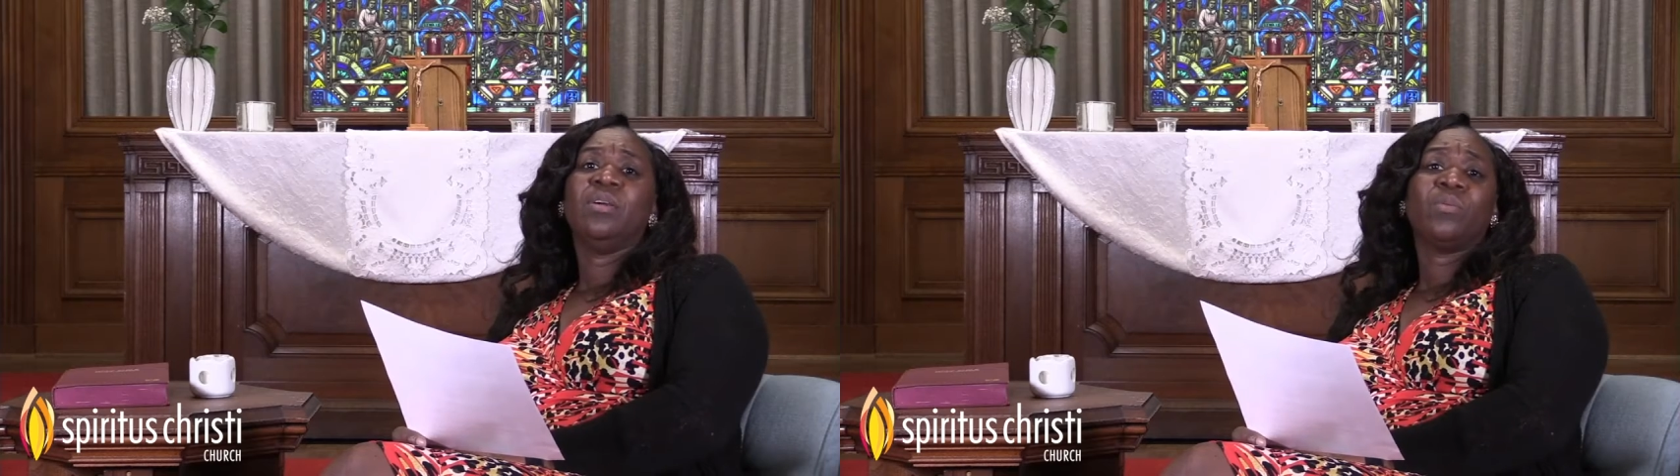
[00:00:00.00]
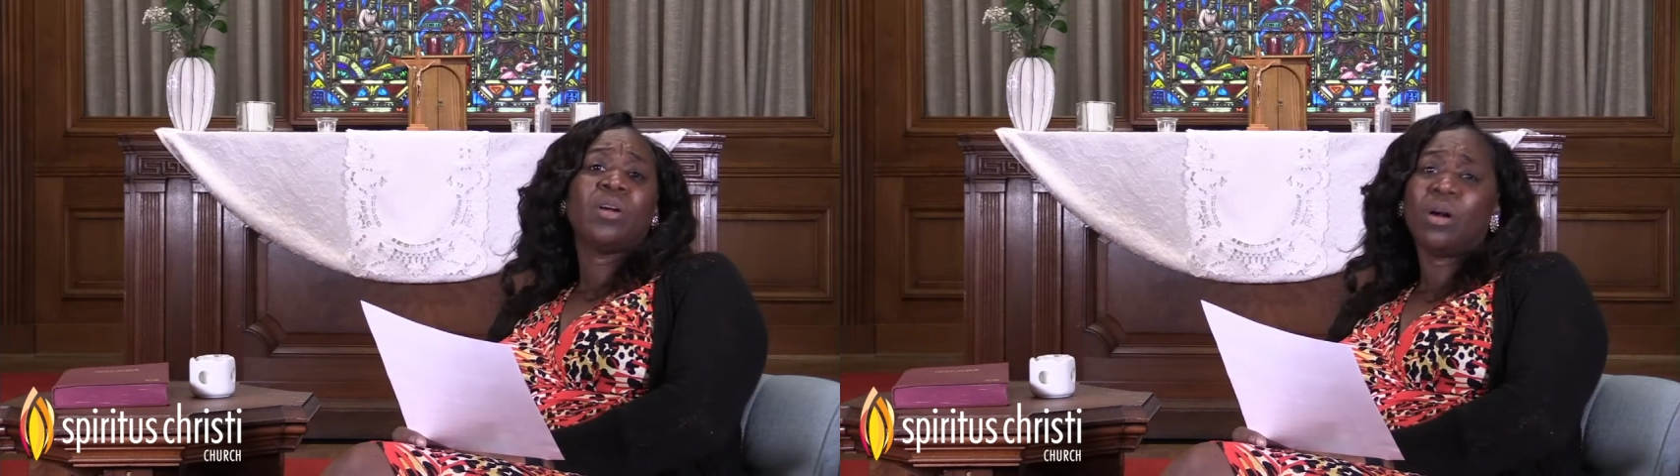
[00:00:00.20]

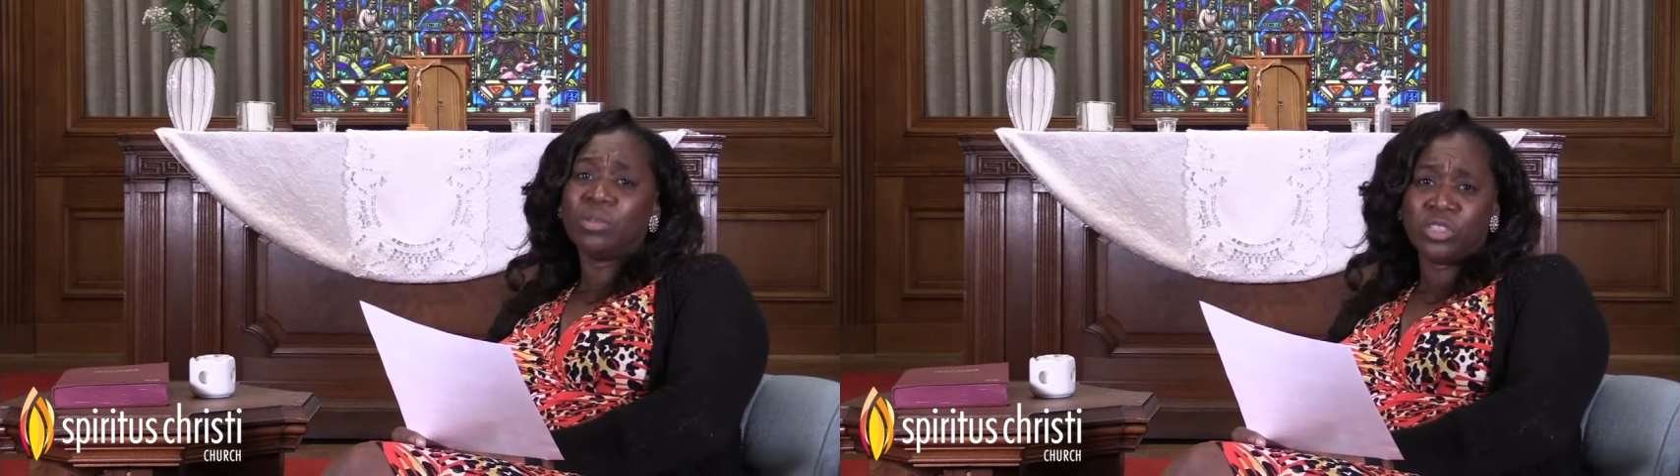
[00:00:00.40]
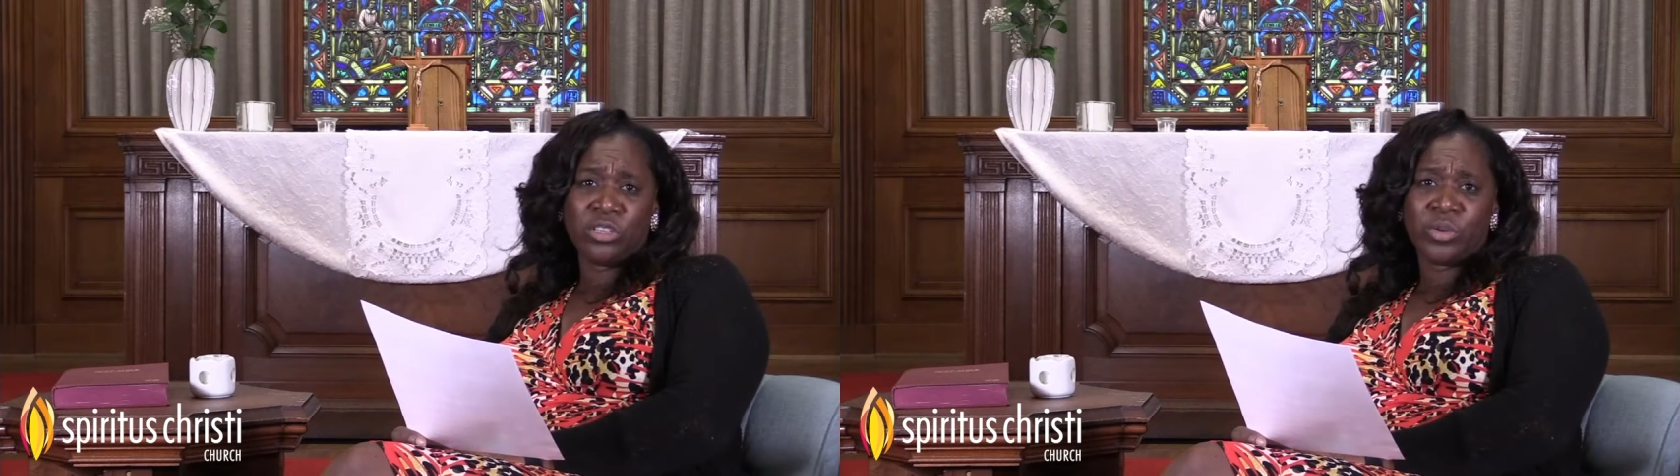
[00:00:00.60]
we're
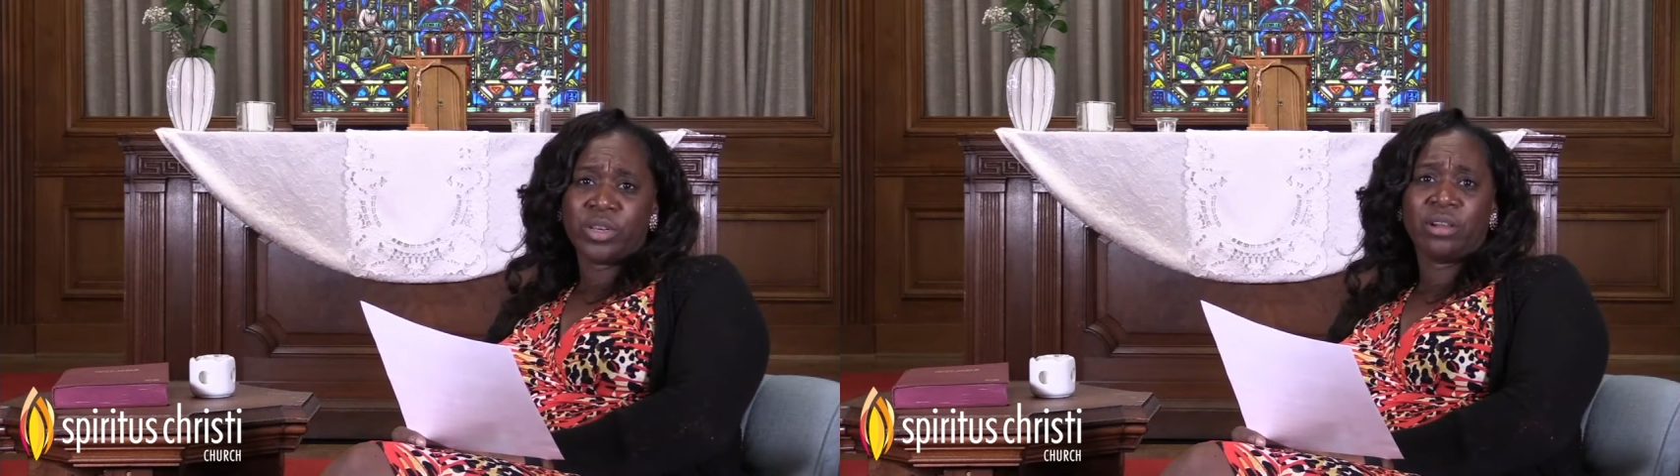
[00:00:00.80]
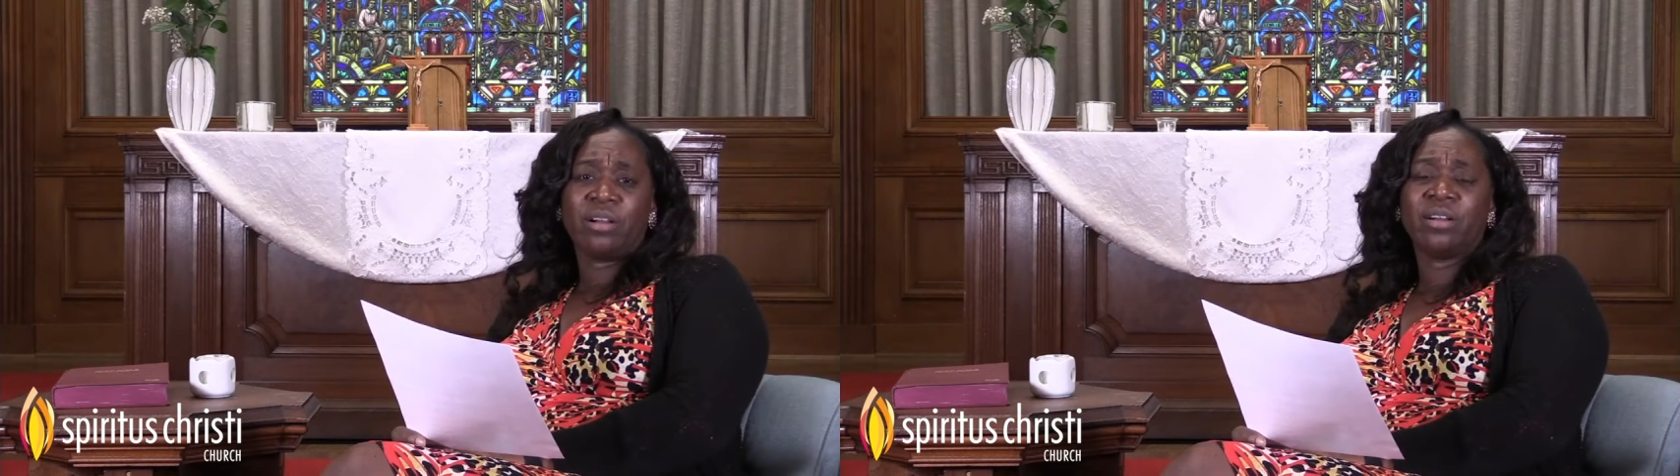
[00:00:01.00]
holding you in
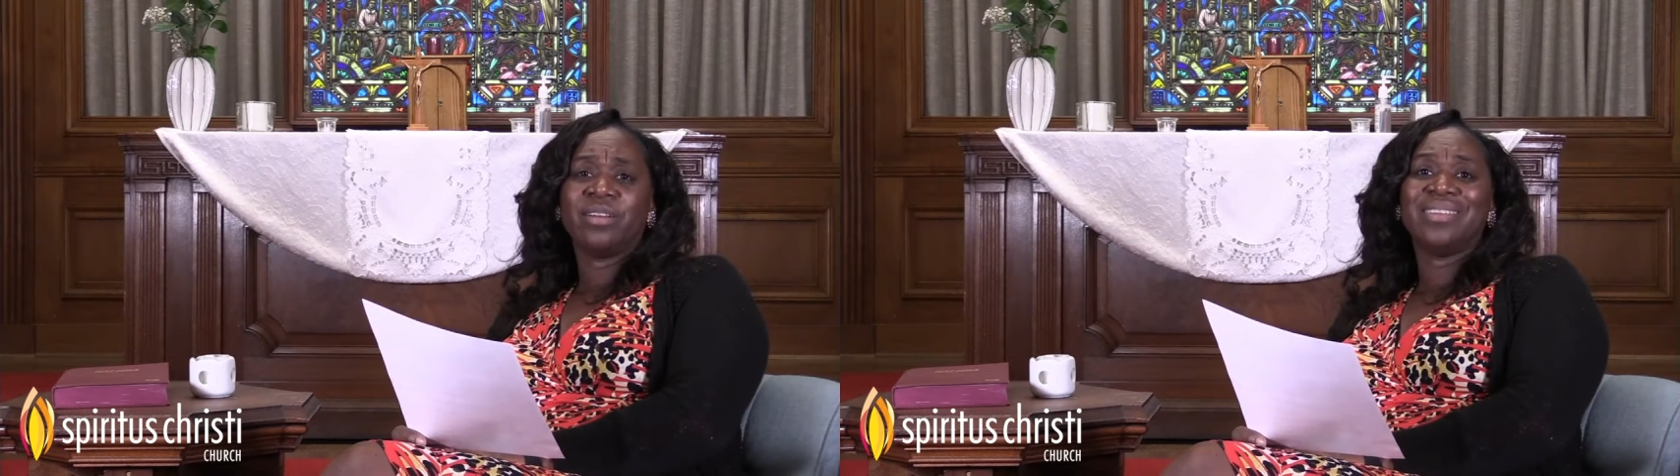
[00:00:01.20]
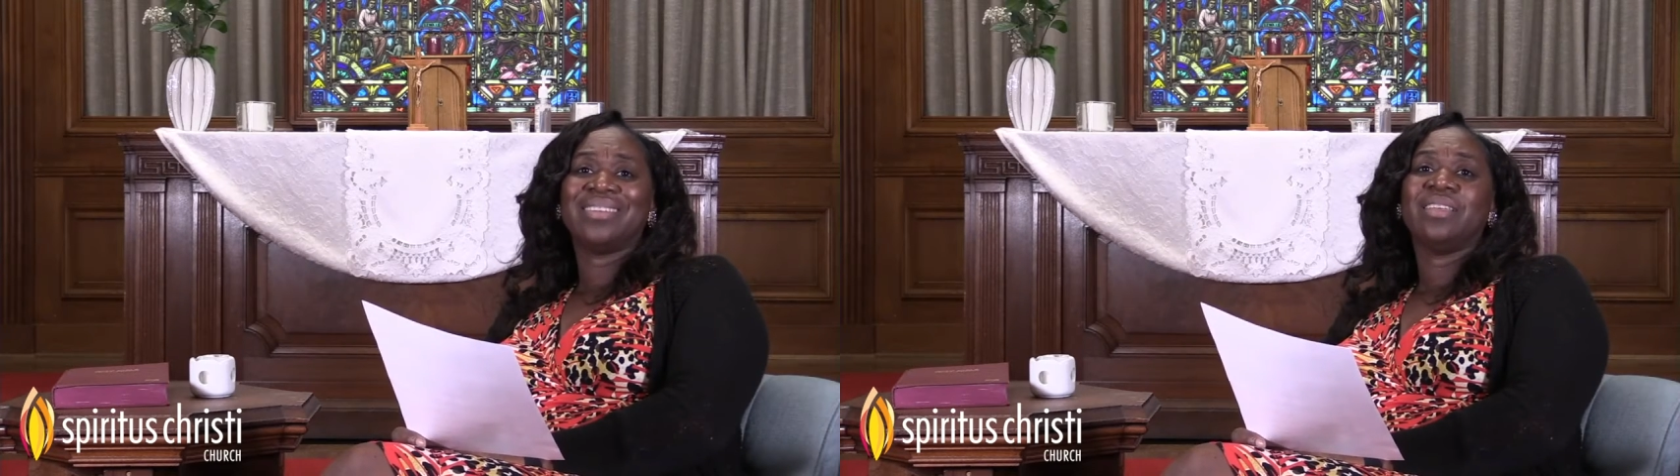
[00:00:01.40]
our
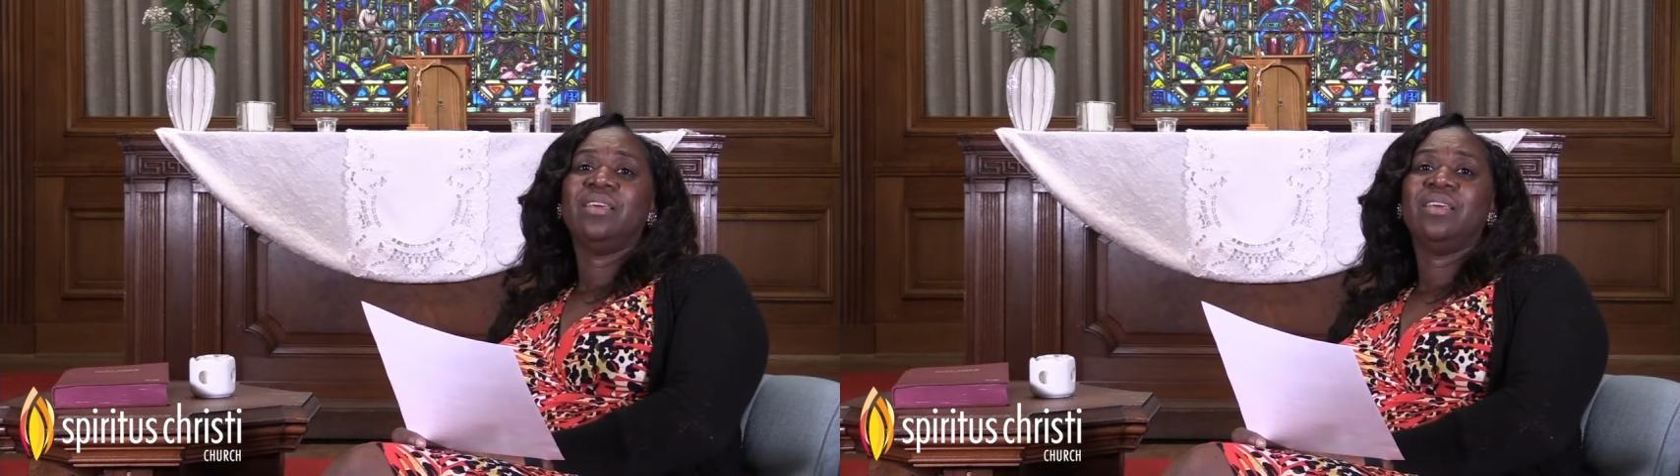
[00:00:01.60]
hearts